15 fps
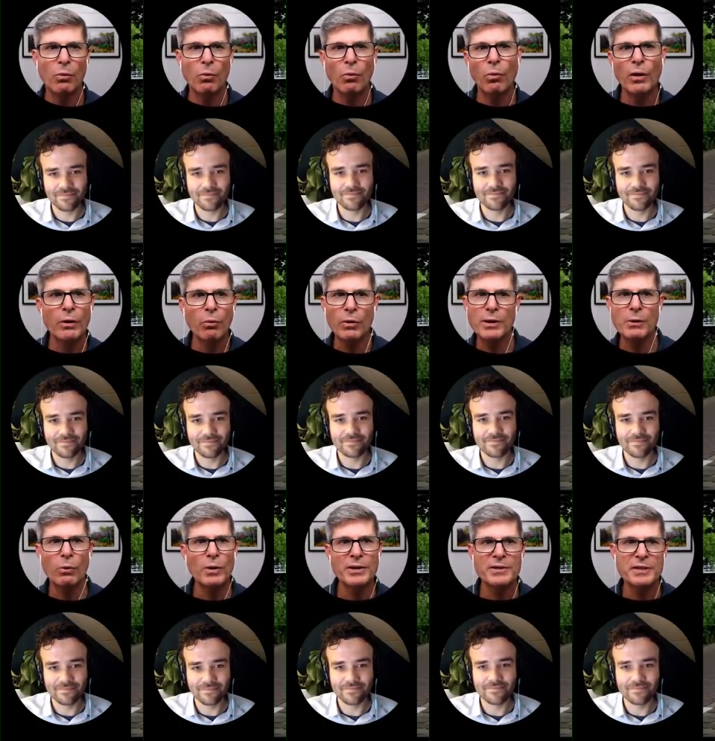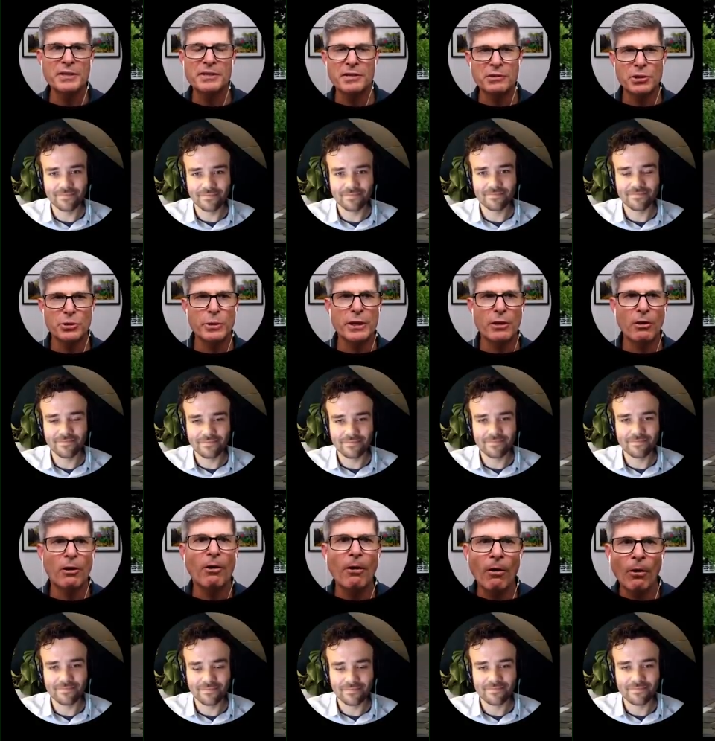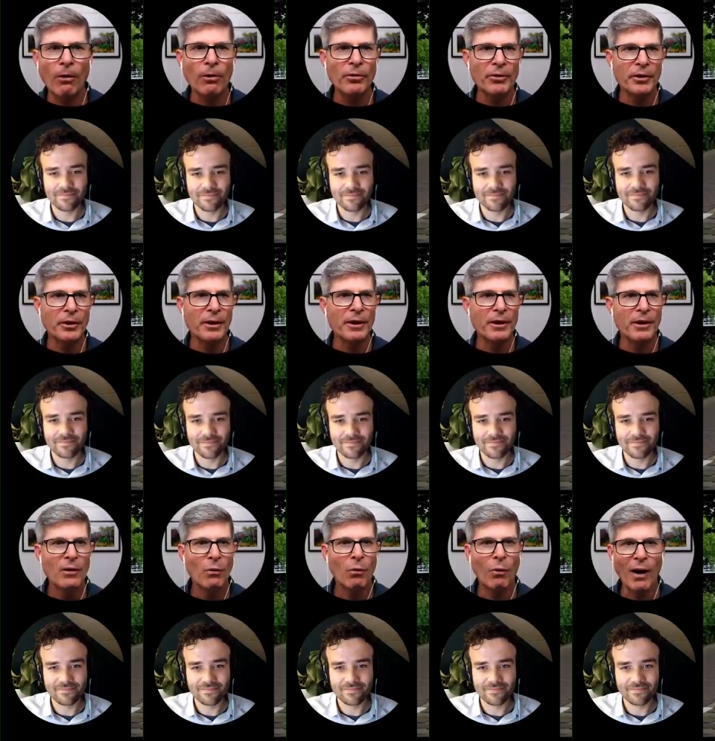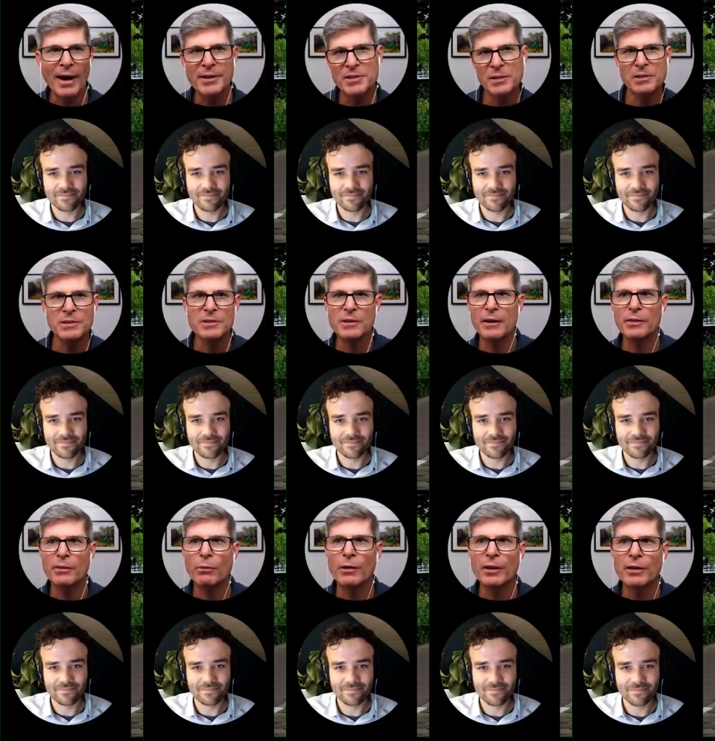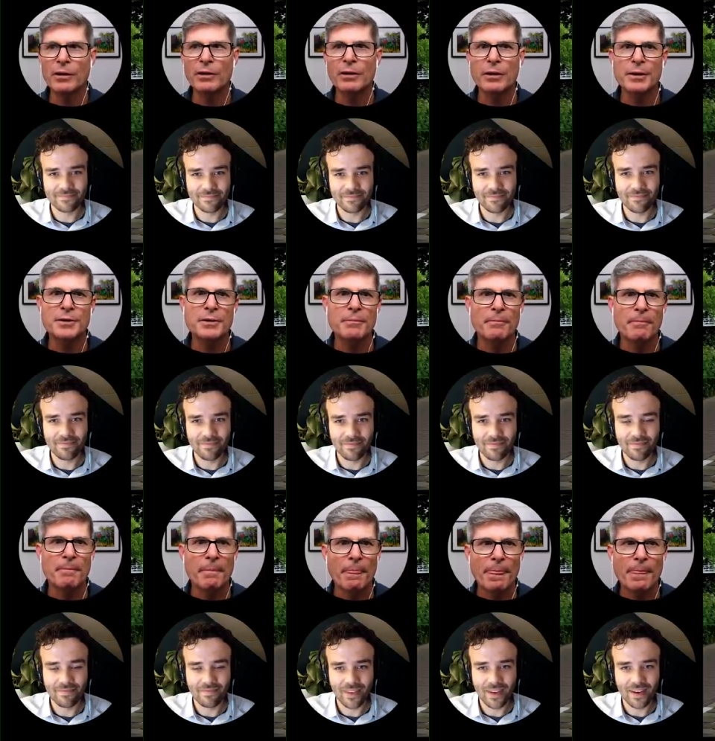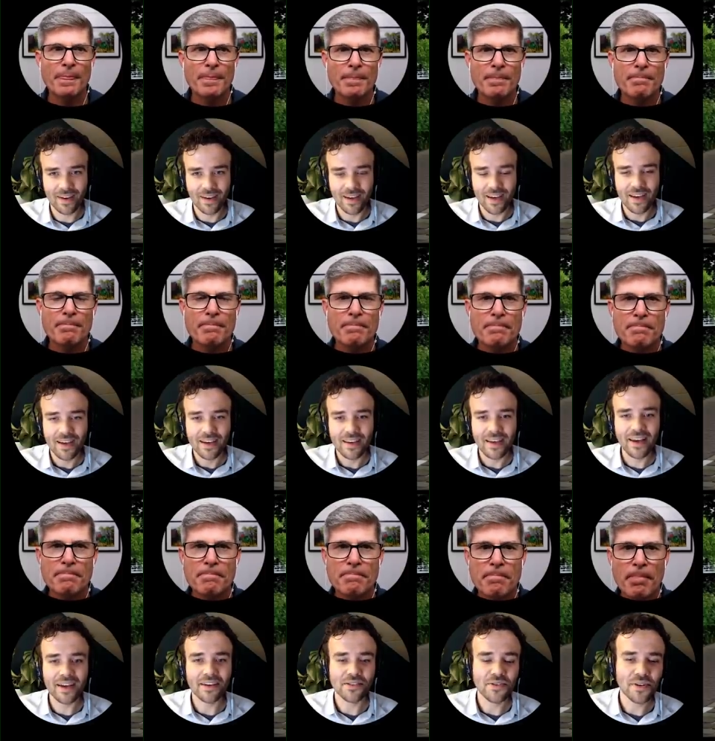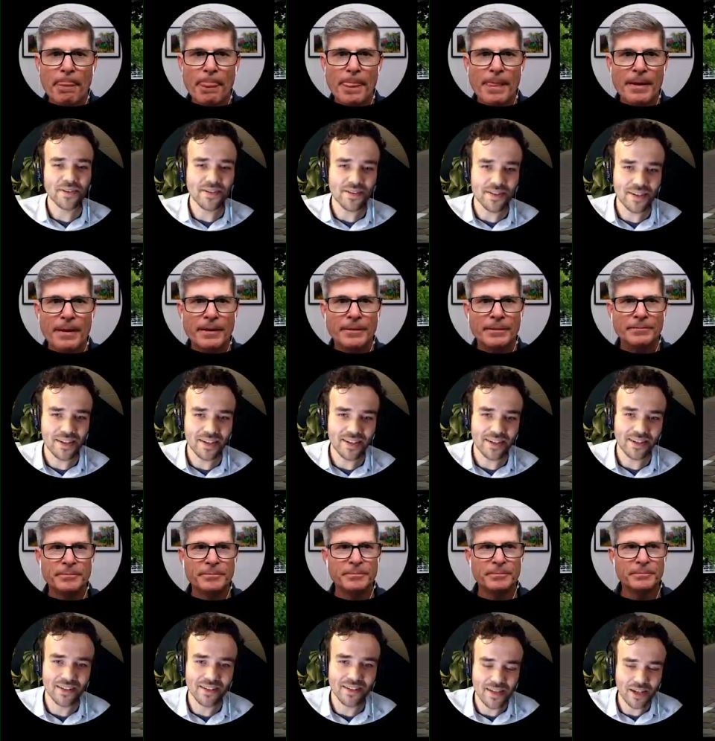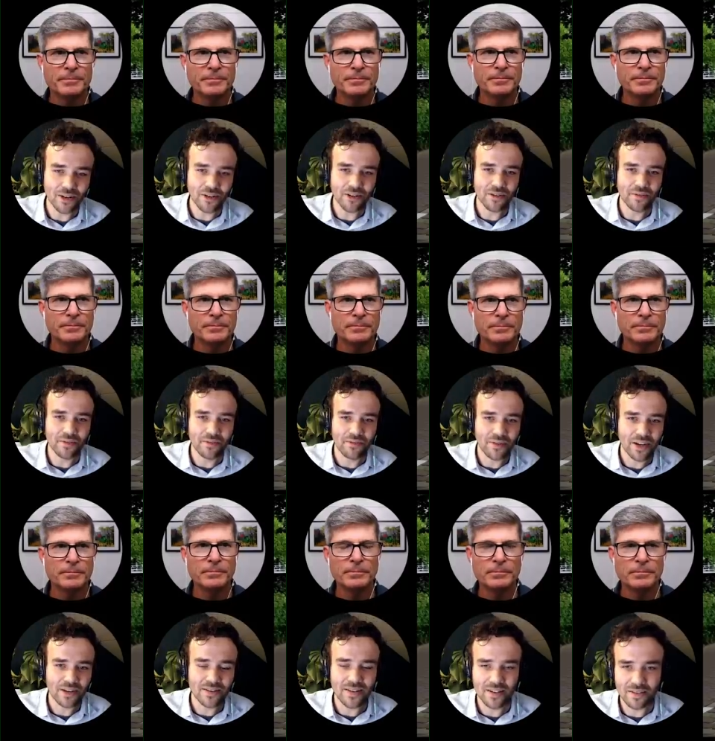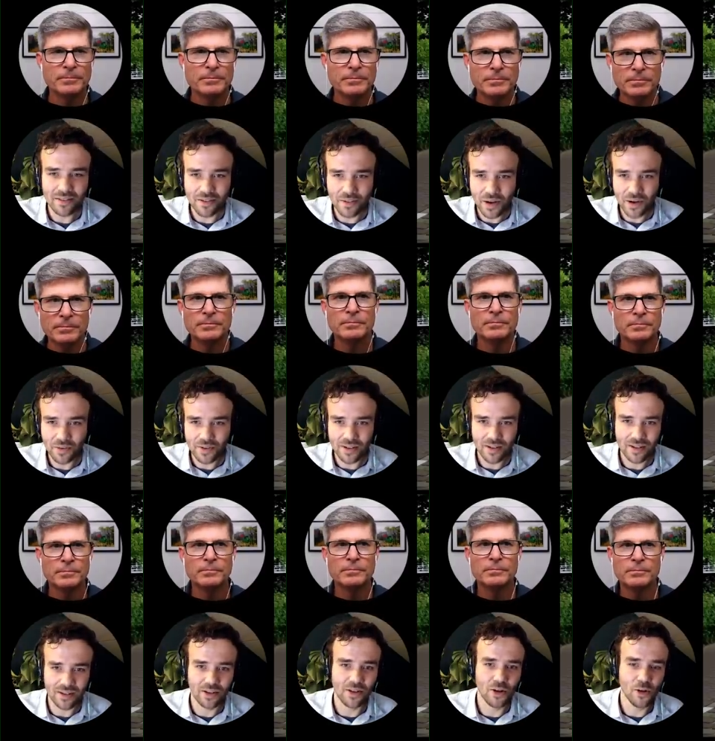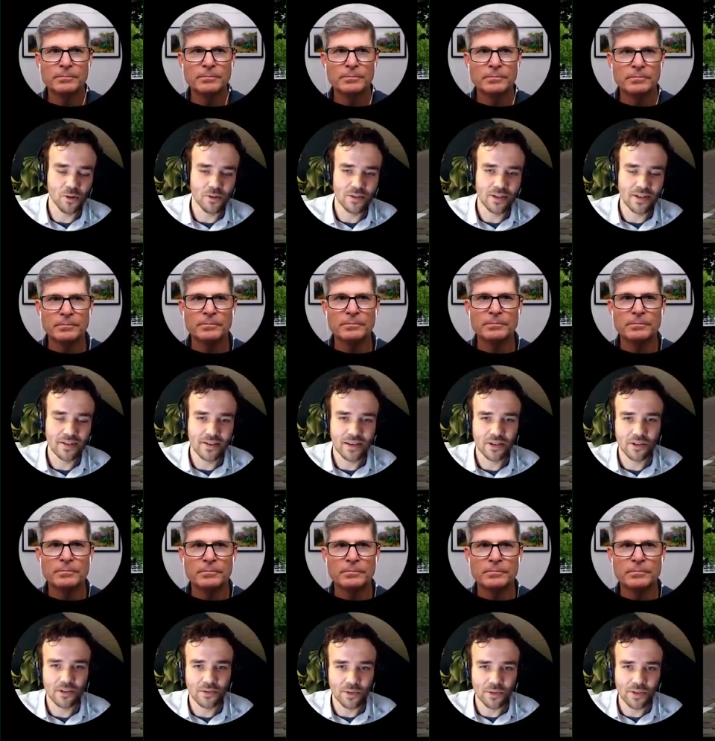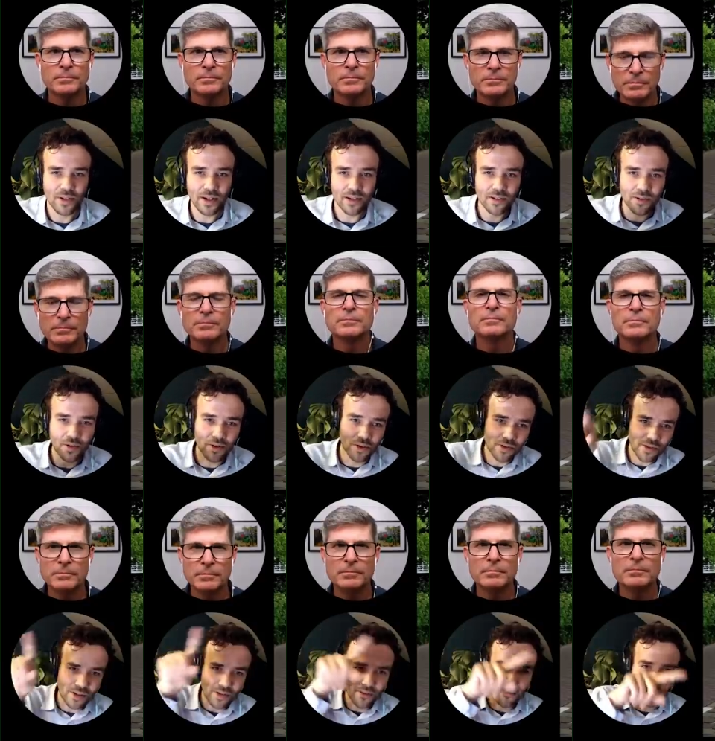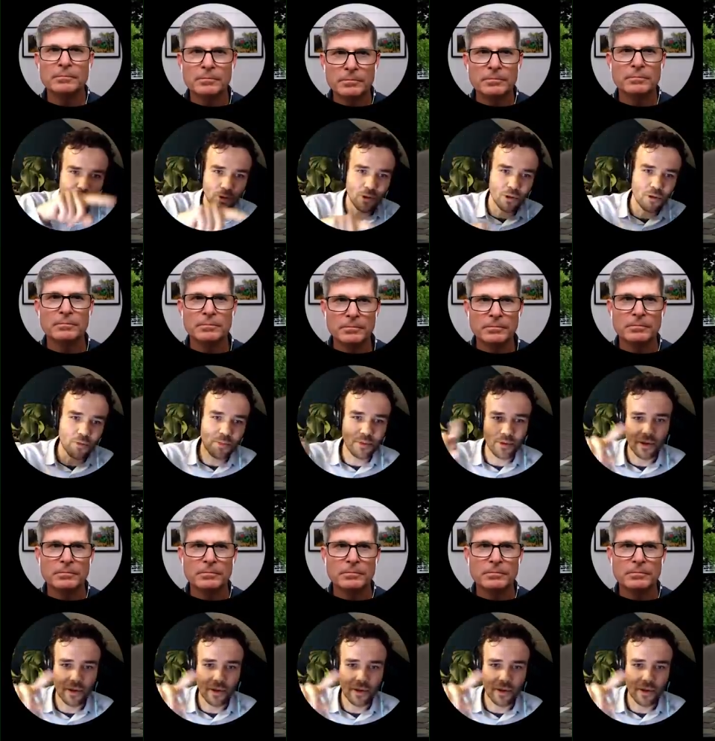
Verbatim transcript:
Speaker 1: what, what what is this street called, and why is it designed the way that it is?
Speaker 2: Yeah, so this is the the Singel, the Weerdsingel around the, the old city center of Utrecht. So it goes, it's a full loop